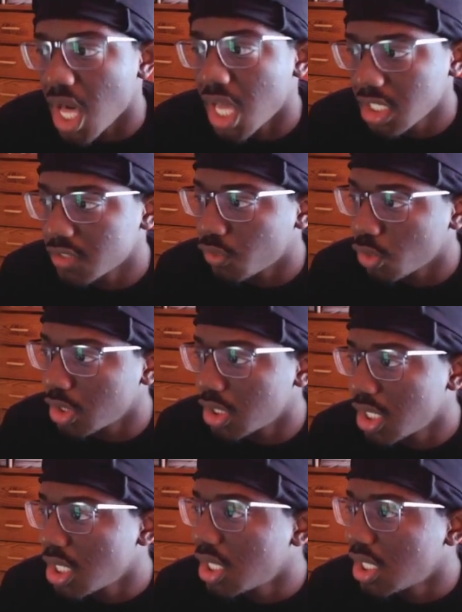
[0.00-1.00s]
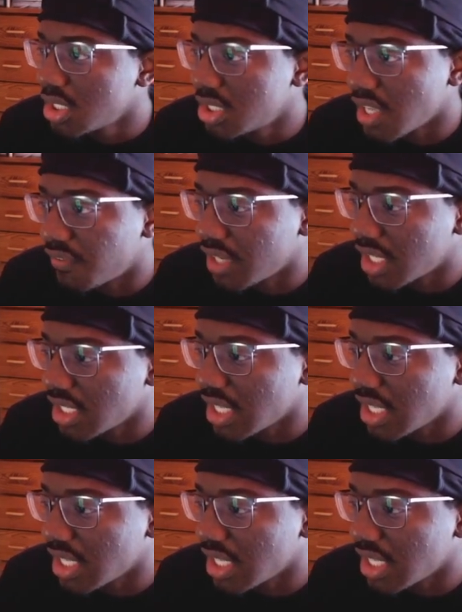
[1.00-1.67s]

audience for it. Definitely